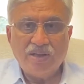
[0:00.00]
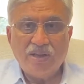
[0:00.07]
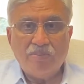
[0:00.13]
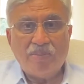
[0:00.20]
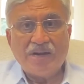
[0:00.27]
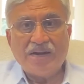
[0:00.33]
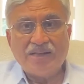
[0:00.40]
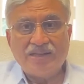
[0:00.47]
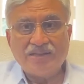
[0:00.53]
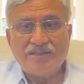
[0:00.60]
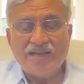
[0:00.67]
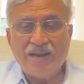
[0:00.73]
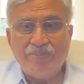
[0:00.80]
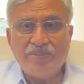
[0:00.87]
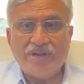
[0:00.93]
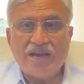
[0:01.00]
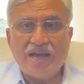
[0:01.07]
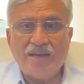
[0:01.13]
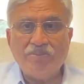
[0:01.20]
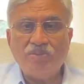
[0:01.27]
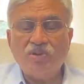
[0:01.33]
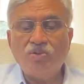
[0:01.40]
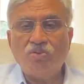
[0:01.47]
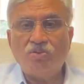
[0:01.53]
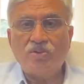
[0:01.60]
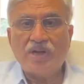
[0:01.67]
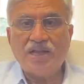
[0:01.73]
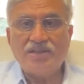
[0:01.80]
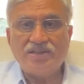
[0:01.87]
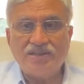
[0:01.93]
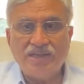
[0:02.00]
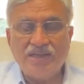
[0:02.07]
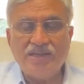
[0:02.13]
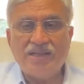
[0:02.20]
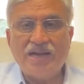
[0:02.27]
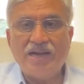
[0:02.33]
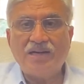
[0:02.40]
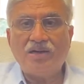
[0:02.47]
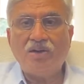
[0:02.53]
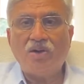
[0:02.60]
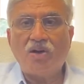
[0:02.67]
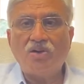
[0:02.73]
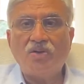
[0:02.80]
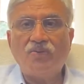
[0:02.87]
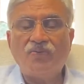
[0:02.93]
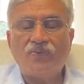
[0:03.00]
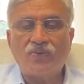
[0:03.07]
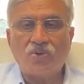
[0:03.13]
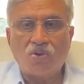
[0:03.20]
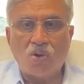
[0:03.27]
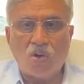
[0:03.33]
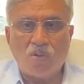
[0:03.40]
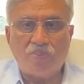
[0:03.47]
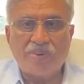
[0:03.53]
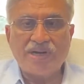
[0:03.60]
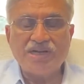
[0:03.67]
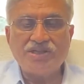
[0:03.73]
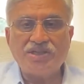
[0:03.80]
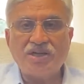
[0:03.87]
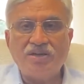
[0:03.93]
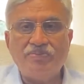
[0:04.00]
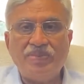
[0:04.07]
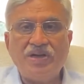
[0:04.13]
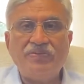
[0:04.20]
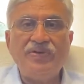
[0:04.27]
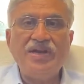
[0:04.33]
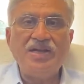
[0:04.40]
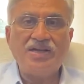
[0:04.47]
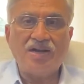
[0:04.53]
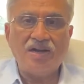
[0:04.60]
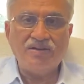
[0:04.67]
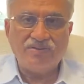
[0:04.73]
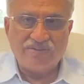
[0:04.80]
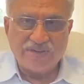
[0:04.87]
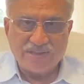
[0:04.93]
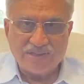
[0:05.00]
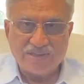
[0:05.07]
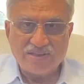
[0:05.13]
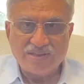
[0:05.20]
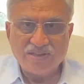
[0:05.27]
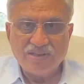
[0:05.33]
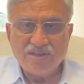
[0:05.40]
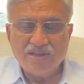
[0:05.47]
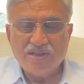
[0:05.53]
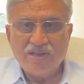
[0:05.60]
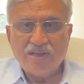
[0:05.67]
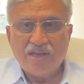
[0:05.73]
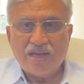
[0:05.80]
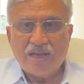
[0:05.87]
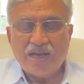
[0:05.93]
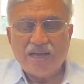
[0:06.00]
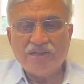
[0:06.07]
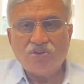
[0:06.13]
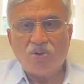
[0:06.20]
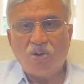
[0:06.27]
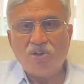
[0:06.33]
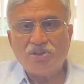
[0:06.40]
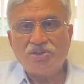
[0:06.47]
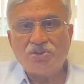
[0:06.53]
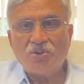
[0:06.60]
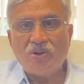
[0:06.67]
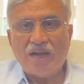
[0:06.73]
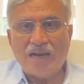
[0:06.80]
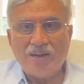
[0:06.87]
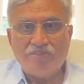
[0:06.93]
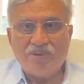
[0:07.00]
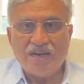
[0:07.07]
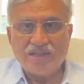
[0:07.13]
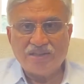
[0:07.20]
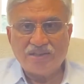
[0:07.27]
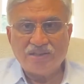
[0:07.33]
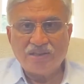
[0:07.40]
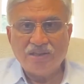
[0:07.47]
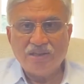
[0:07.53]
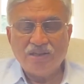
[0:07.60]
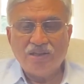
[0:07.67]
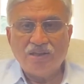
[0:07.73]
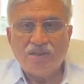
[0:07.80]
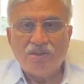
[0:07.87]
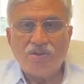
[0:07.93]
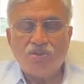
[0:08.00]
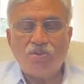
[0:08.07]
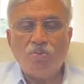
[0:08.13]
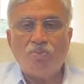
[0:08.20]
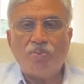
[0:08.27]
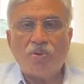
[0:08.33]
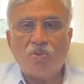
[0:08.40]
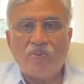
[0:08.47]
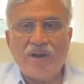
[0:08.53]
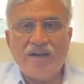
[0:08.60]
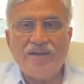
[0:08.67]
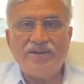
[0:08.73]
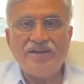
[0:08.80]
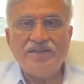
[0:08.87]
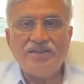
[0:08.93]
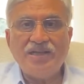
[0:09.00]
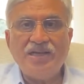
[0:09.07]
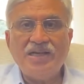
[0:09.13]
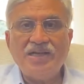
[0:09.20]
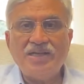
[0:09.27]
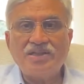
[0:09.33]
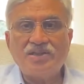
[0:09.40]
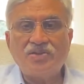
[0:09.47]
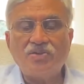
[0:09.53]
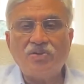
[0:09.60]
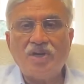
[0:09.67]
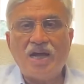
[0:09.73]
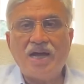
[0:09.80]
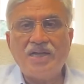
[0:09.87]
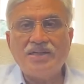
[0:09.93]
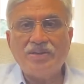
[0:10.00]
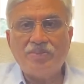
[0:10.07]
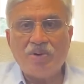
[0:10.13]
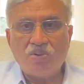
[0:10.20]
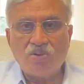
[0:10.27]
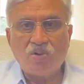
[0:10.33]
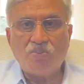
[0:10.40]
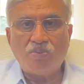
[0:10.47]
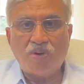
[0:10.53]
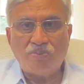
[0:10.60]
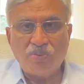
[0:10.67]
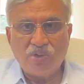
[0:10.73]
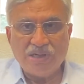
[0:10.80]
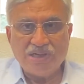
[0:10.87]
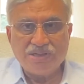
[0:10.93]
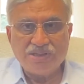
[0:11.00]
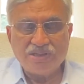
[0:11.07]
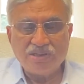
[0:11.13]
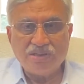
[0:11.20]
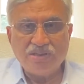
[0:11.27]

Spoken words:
But at the same time, you can see that a lot of cooperation between countries has also helped us to provide resilience to a large amount of population.